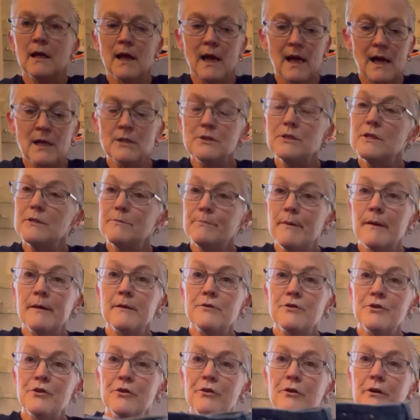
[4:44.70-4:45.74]
I'll just make
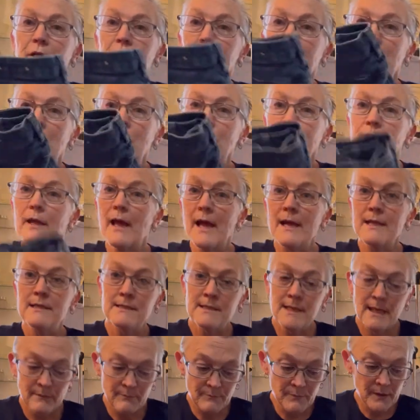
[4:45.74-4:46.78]
sure and note that and
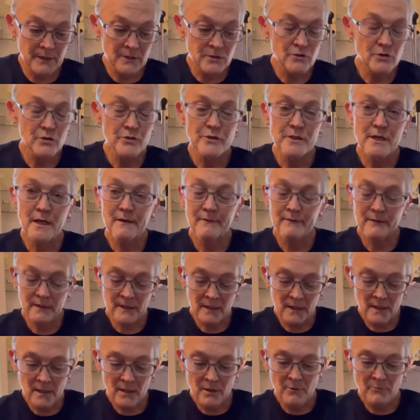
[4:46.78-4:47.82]
take pictures of it.
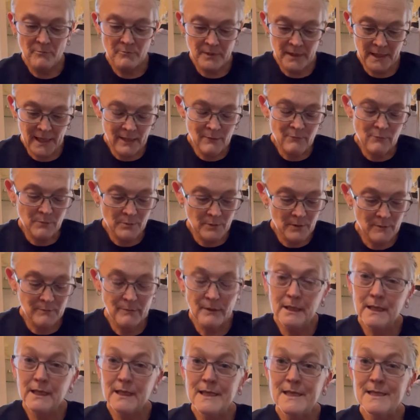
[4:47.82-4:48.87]
But I will
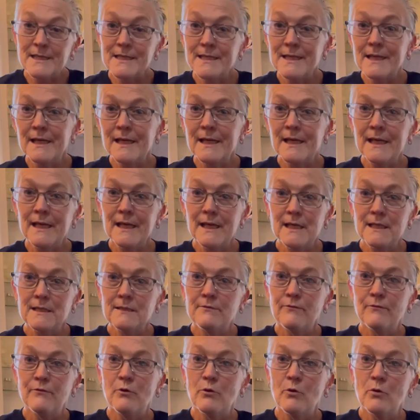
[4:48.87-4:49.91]
probably list these
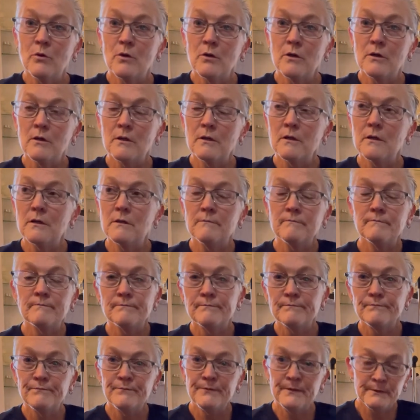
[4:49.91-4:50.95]
for
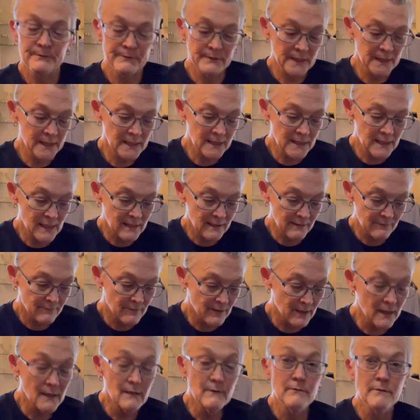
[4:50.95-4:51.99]

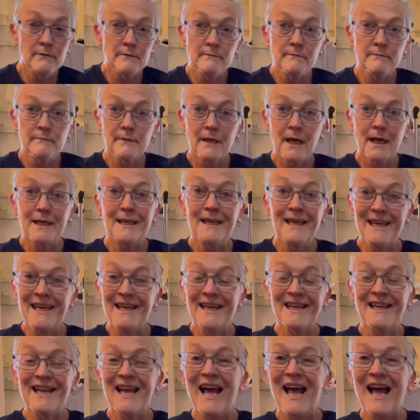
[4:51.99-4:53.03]
$15.95.
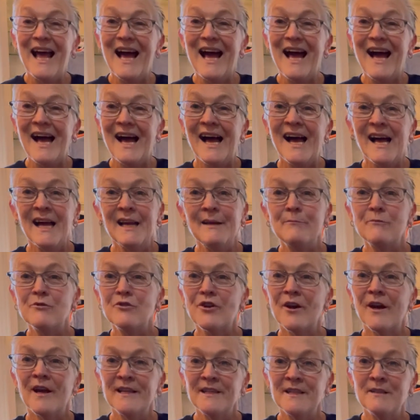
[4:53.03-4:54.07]
Again, I'm
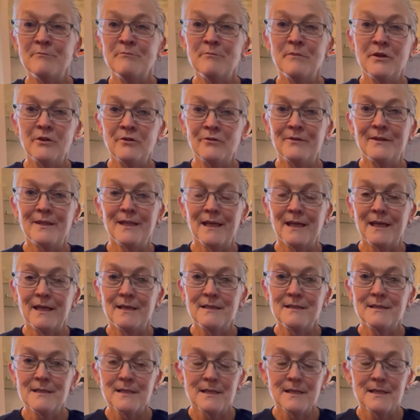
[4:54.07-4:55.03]
trying to move things.